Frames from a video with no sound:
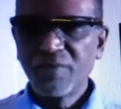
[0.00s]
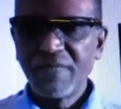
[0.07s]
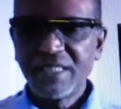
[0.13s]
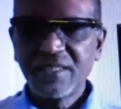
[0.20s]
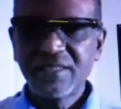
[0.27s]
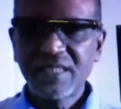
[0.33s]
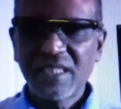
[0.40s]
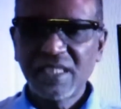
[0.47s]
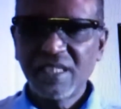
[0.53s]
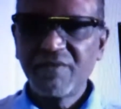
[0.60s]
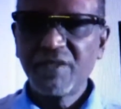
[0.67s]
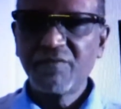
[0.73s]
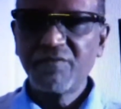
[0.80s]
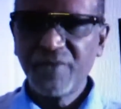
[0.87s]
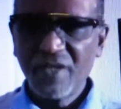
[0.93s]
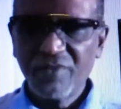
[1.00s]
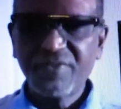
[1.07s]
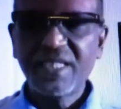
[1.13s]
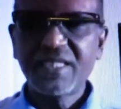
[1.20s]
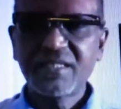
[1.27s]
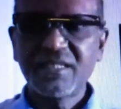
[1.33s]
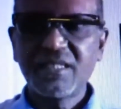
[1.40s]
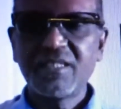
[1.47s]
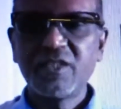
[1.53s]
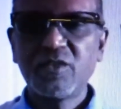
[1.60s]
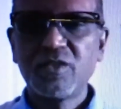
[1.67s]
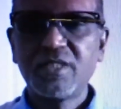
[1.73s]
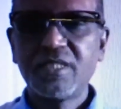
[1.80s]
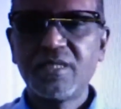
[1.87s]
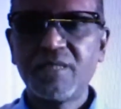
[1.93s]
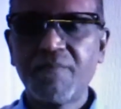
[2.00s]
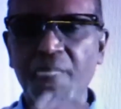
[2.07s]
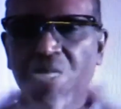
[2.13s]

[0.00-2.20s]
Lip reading: methods are giving perfect, the